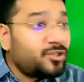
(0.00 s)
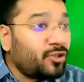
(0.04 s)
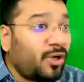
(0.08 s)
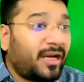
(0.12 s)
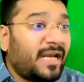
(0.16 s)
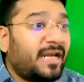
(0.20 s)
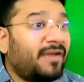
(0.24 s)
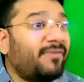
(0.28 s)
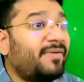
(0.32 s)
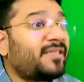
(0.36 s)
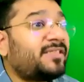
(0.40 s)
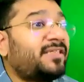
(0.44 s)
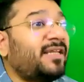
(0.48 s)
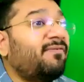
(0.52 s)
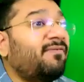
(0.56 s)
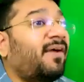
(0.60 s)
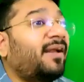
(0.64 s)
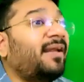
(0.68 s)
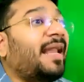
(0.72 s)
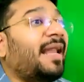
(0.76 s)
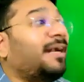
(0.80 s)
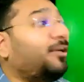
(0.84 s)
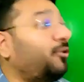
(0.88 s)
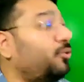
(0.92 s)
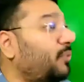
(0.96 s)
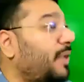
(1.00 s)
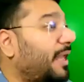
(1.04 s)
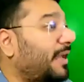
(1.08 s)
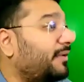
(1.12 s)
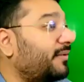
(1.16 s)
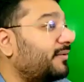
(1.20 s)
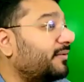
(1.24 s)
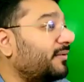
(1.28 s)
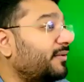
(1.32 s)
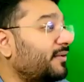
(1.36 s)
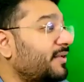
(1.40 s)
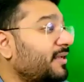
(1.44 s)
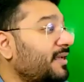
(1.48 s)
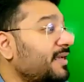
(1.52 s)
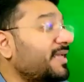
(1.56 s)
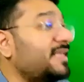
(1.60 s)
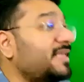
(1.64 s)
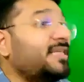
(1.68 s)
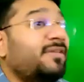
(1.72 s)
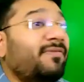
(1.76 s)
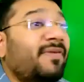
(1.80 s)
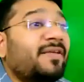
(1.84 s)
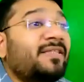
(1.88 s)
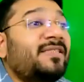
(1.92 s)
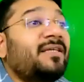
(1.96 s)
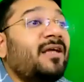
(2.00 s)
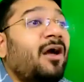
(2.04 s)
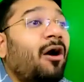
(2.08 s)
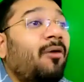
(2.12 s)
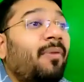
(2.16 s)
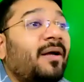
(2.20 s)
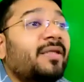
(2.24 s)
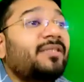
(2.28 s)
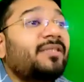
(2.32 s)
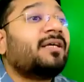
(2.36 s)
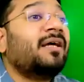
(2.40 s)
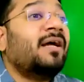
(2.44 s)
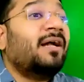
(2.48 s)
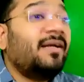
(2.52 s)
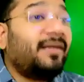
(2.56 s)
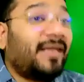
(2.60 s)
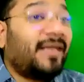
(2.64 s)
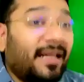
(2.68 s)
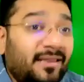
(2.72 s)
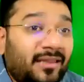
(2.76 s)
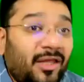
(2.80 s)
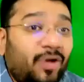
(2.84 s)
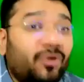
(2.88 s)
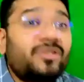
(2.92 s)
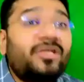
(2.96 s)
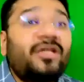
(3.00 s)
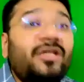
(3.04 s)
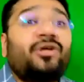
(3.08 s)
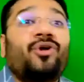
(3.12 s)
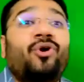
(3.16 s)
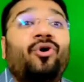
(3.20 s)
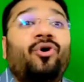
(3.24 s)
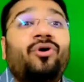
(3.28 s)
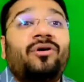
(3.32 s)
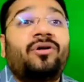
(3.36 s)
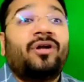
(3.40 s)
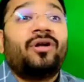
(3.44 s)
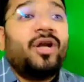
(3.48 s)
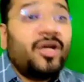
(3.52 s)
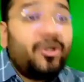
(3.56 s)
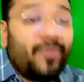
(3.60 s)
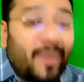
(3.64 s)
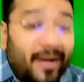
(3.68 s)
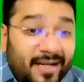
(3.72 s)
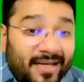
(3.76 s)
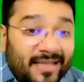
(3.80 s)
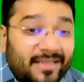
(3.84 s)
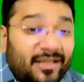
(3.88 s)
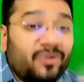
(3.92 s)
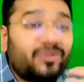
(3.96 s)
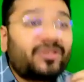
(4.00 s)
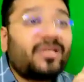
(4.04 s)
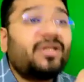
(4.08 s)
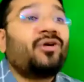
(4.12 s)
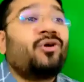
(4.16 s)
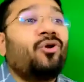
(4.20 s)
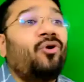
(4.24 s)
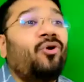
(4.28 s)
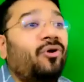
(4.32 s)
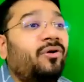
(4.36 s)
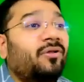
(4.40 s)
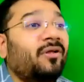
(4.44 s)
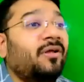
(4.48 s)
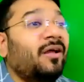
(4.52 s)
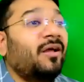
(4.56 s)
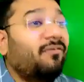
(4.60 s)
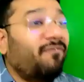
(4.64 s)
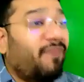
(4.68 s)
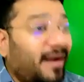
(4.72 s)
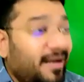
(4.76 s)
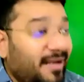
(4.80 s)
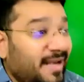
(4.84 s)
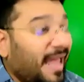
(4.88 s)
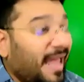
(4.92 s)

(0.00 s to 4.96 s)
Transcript: not investing 1 lakh, 2 lakh. He's investing how much? 10,000 crore, 20,000 crore, 1